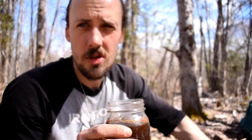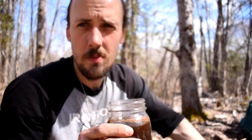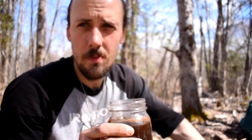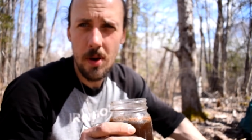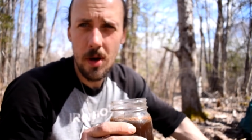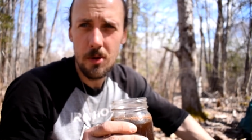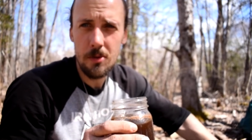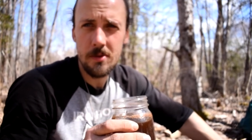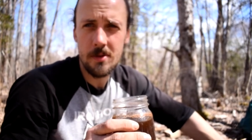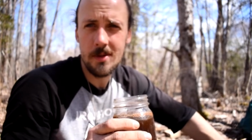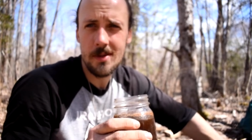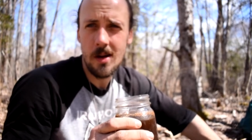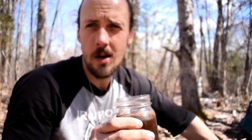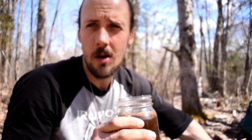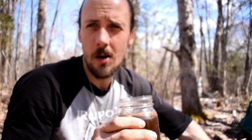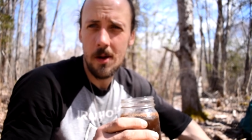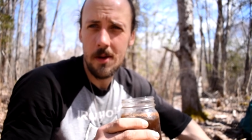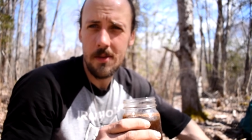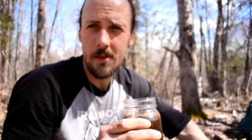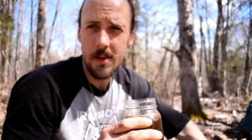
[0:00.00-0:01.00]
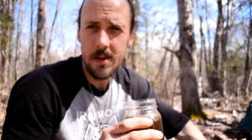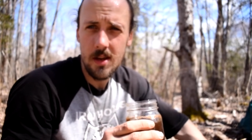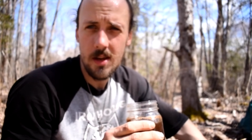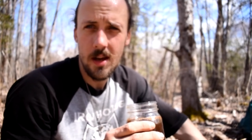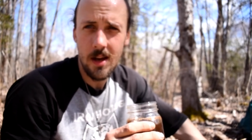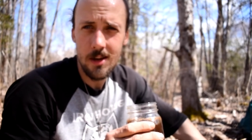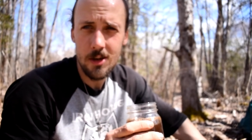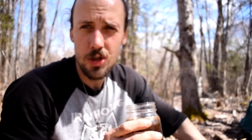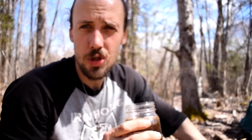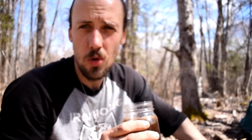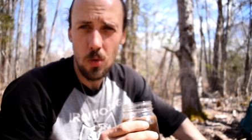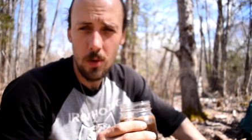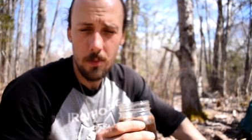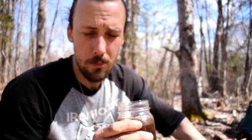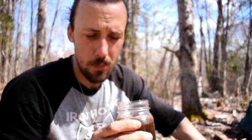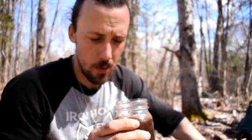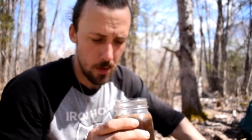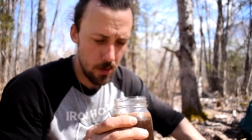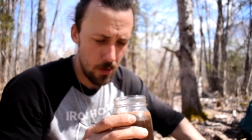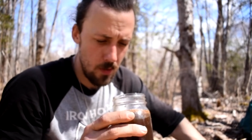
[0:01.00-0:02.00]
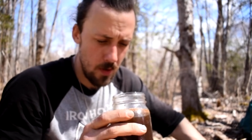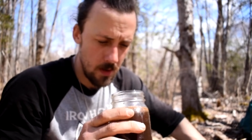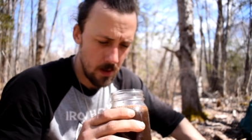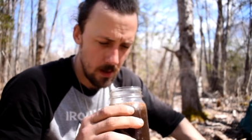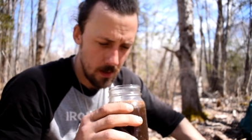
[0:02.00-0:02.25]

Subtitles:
potent on the short brew.